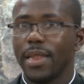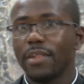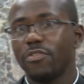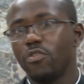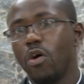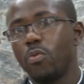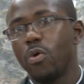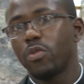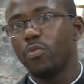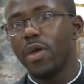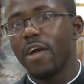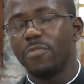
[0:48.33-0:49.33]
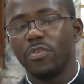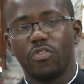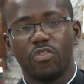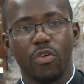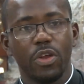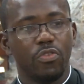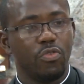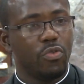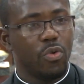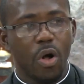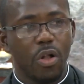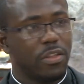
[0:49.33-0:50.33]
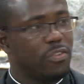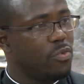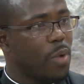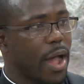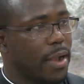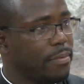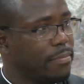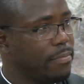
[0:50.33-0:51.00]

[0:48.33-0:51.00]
that is all what we have been struggling to do all this while.